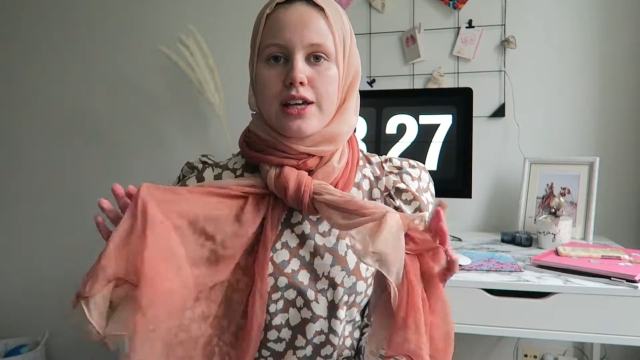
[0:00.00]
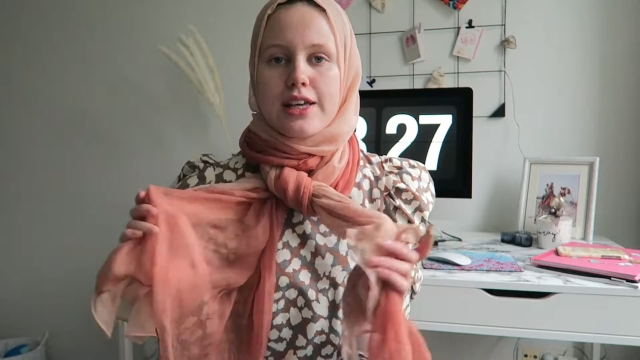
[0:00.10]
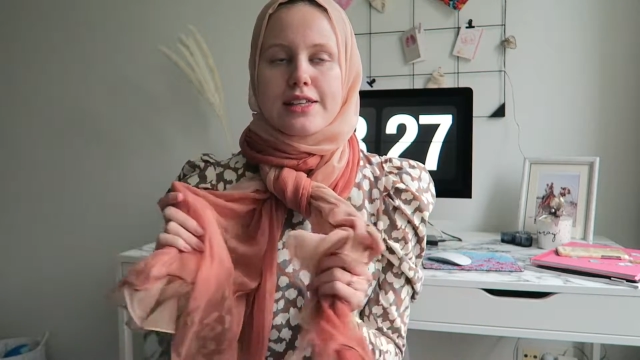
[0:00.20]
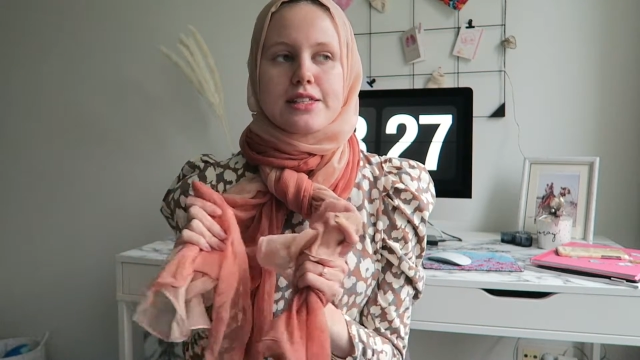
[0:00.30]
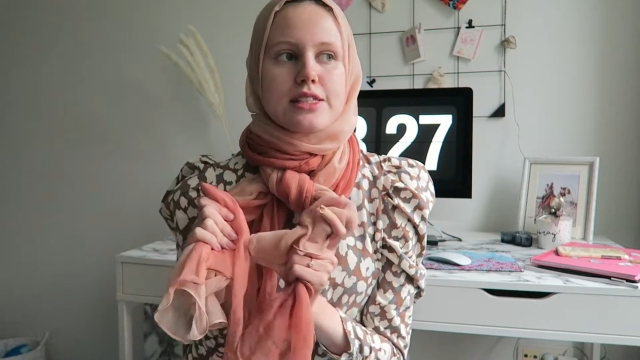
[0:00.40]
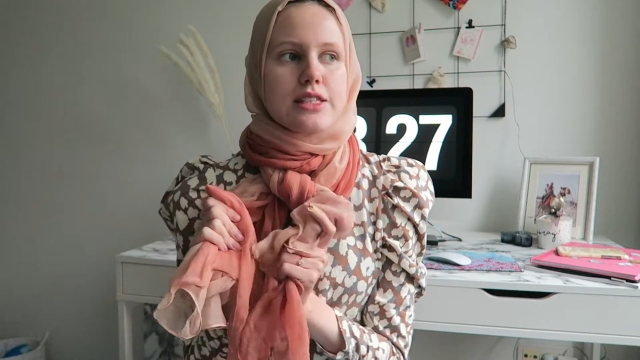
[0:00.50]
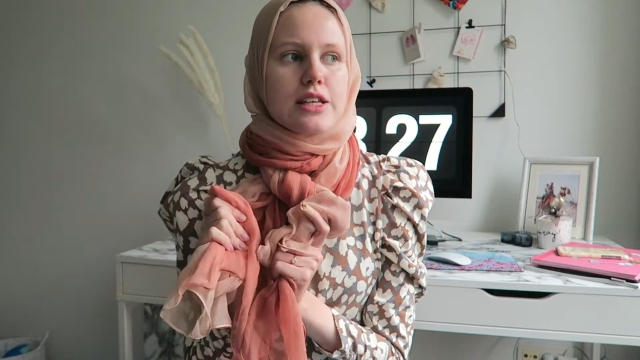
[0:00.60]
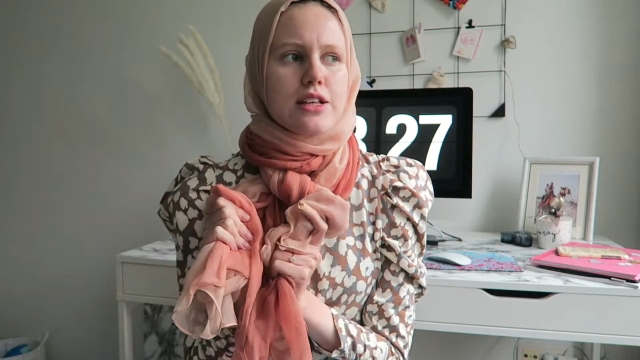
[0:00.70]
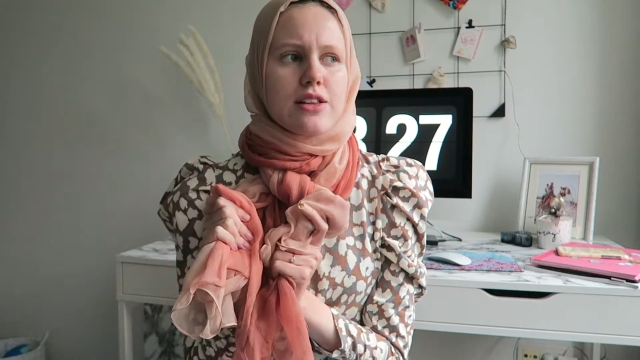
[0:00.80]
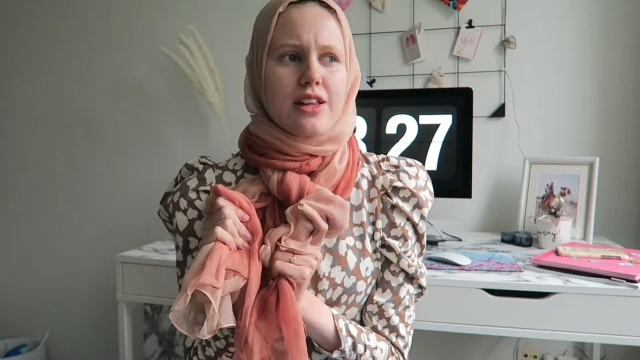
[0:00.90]
is
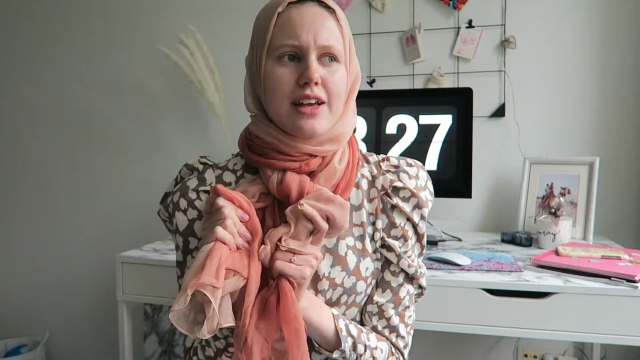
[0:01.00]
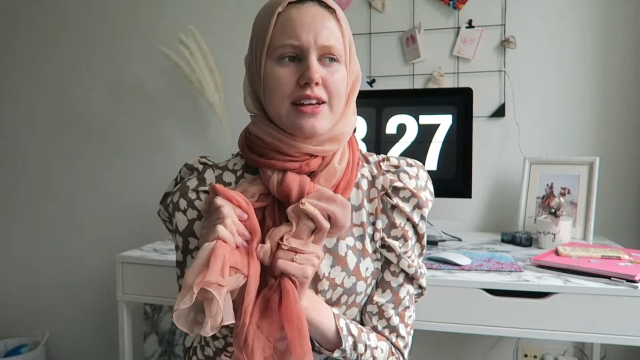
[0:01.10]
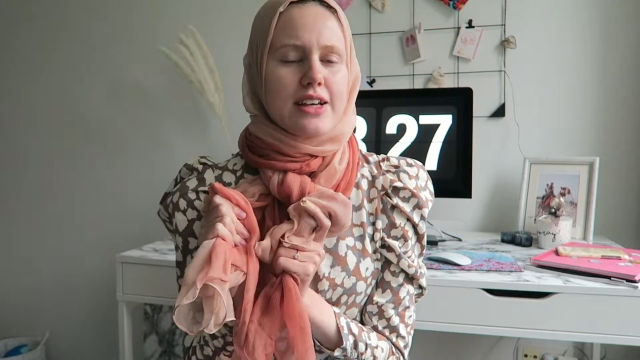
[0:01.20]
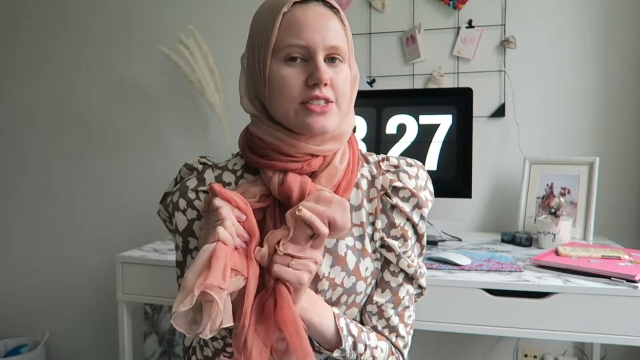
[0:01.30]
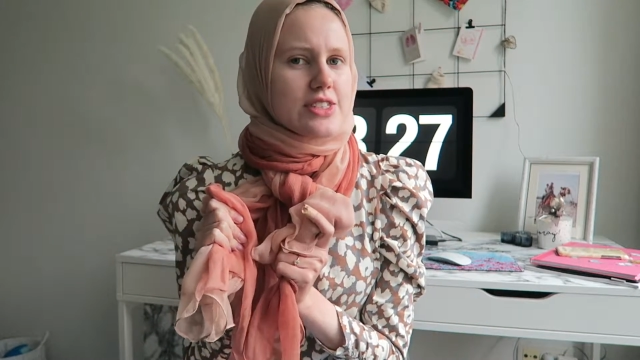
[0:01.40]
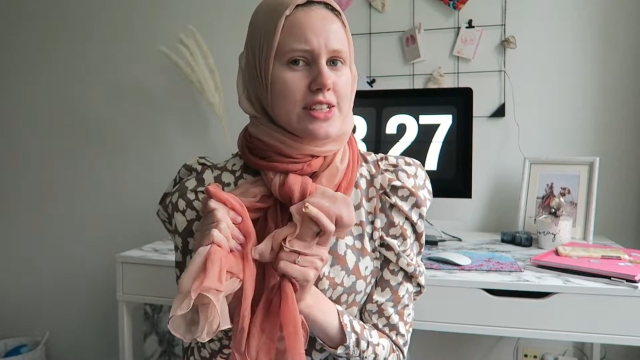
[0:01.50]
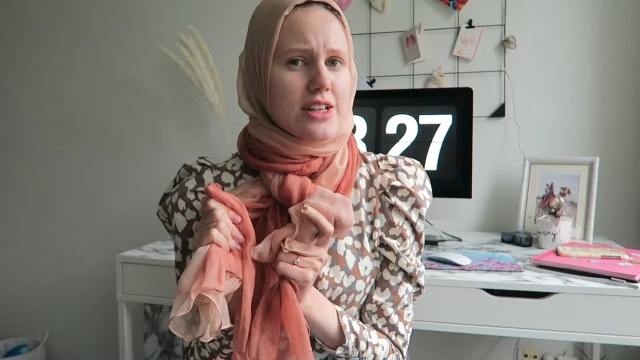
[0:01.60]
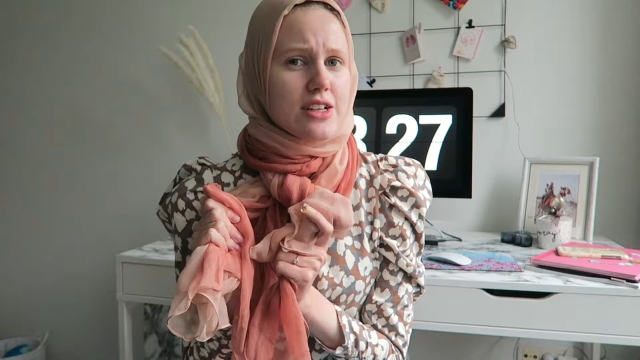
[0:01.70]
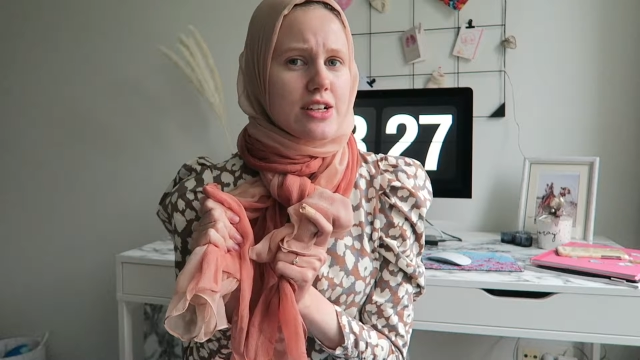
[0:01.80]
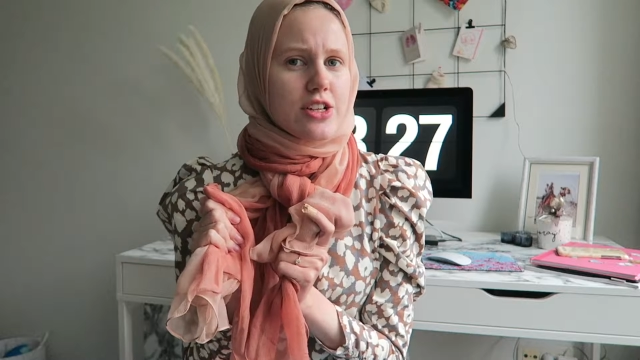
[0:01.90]
like
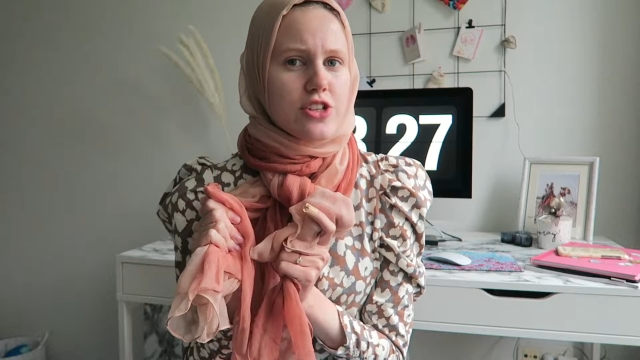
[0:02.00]
silk